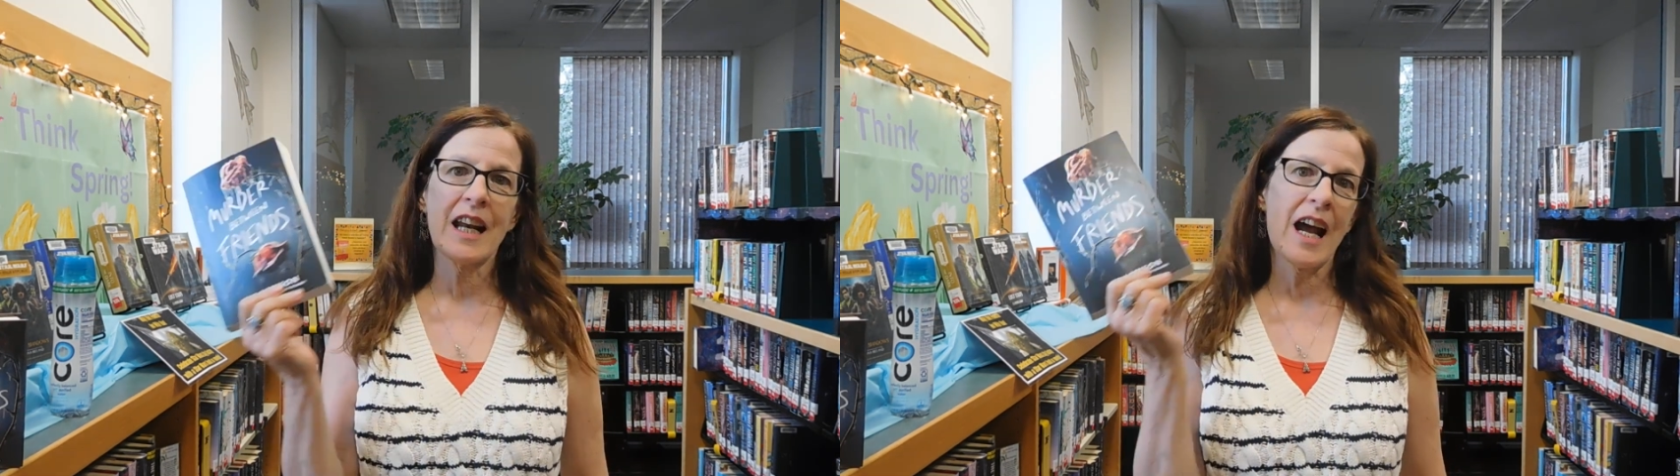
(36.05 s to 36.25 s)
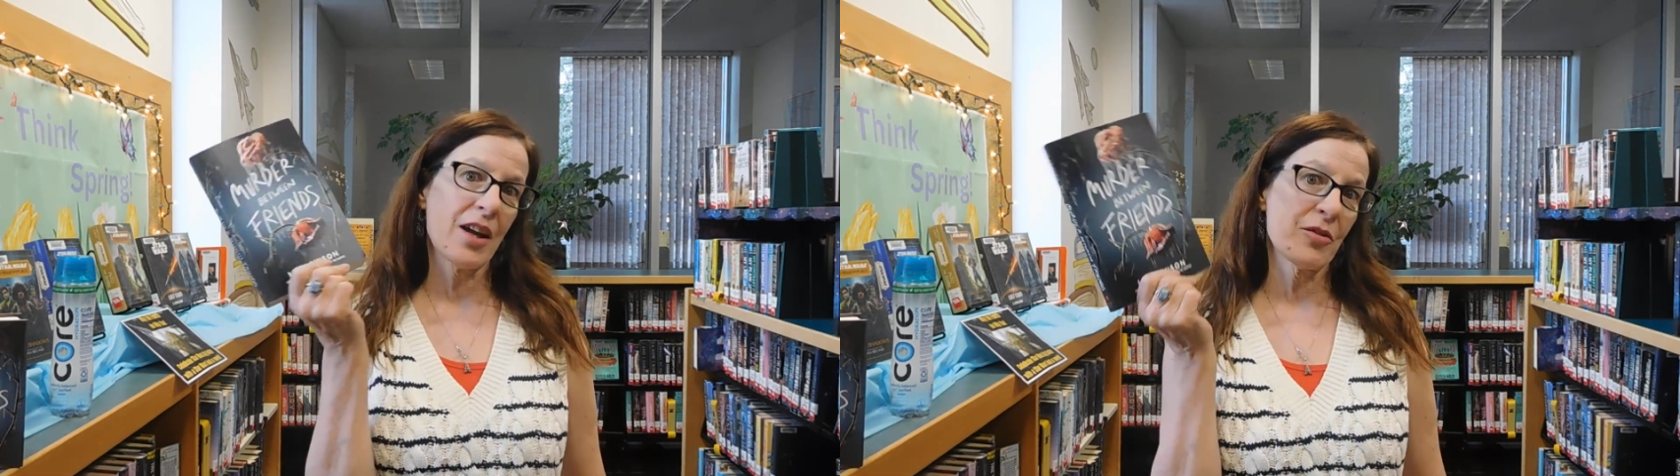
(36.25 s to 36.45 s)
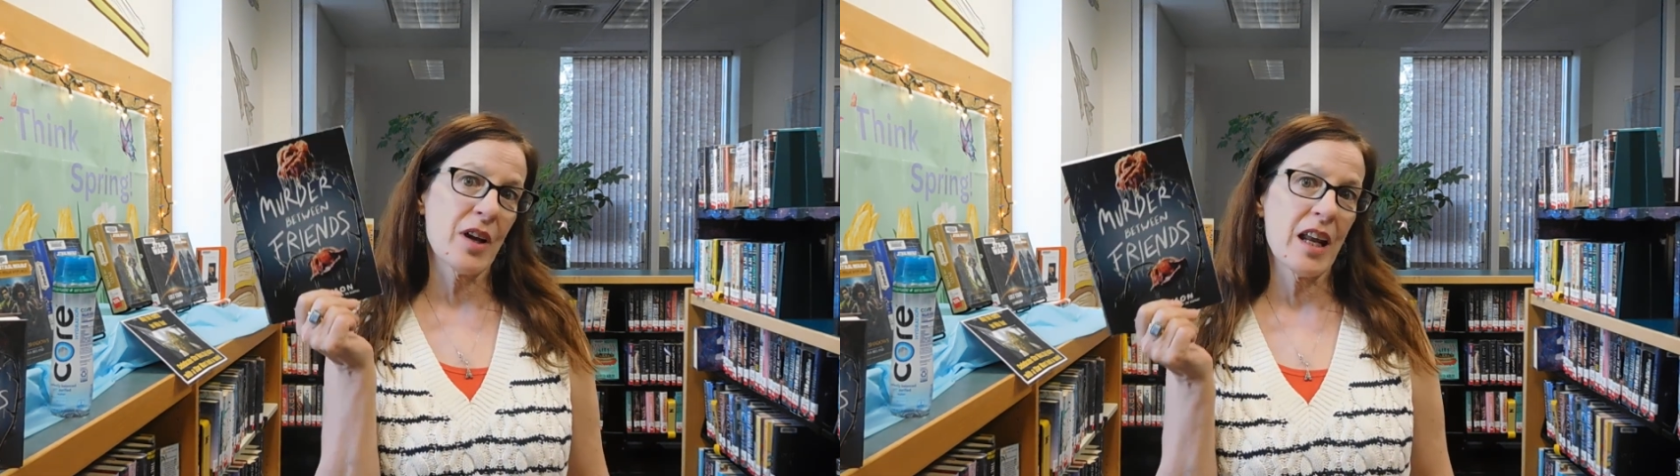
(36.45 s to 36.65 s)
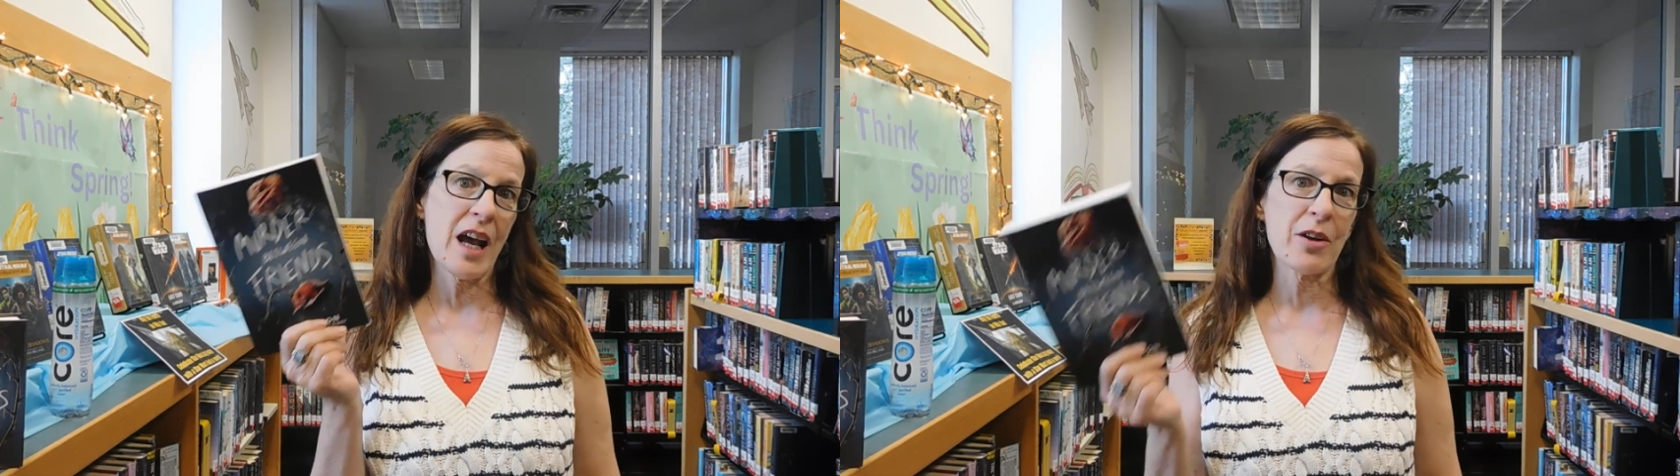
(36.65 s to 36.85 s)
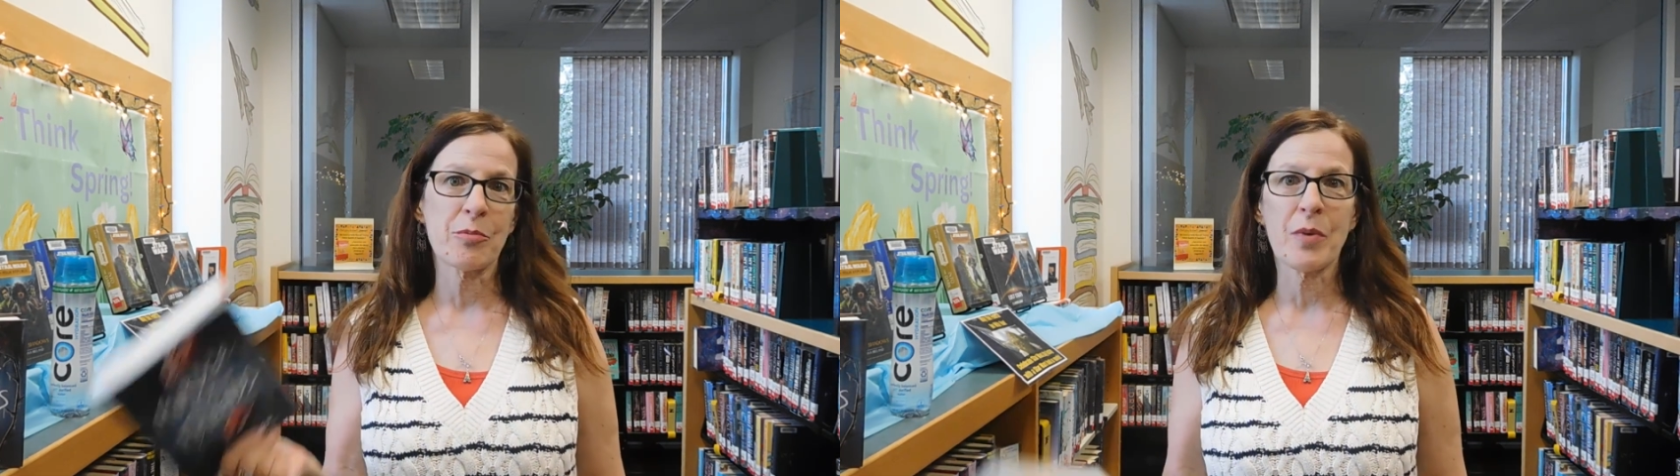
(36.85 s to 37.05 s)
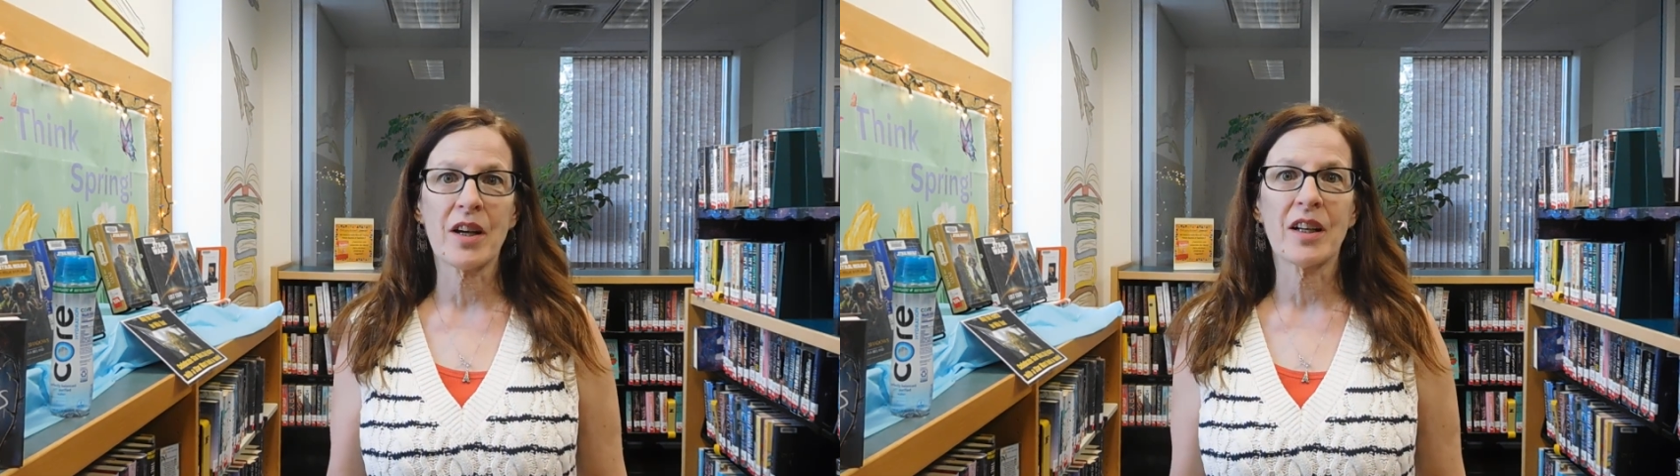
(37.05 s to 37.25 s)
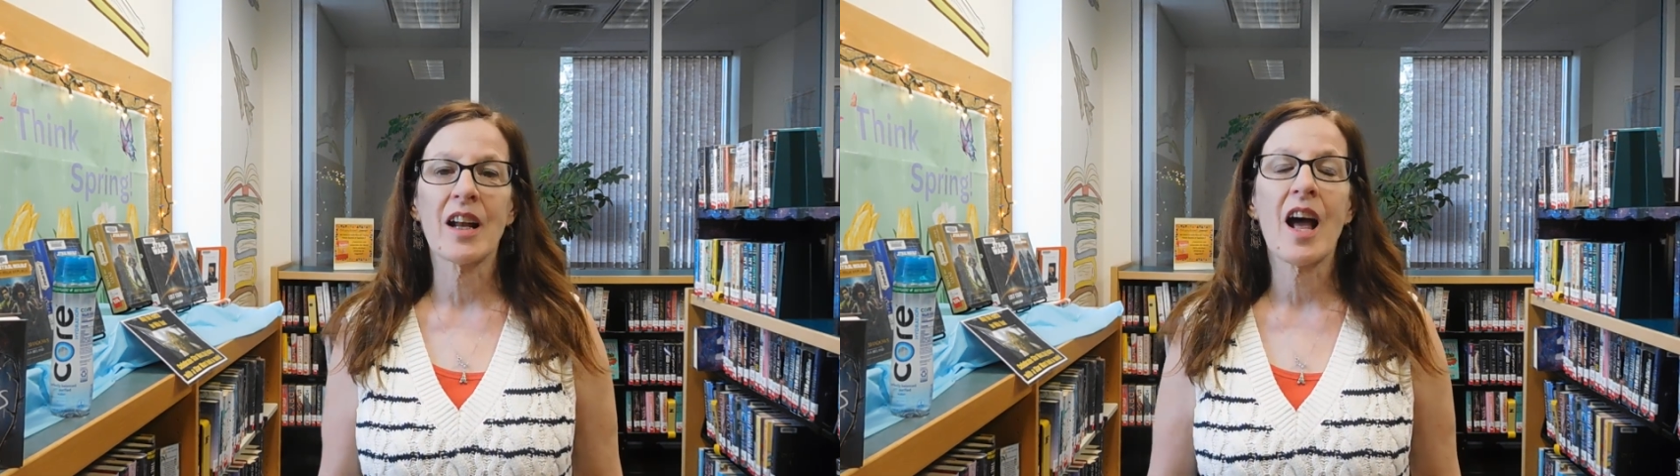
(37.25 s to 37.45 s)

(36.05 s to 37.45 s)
I ran out and bought it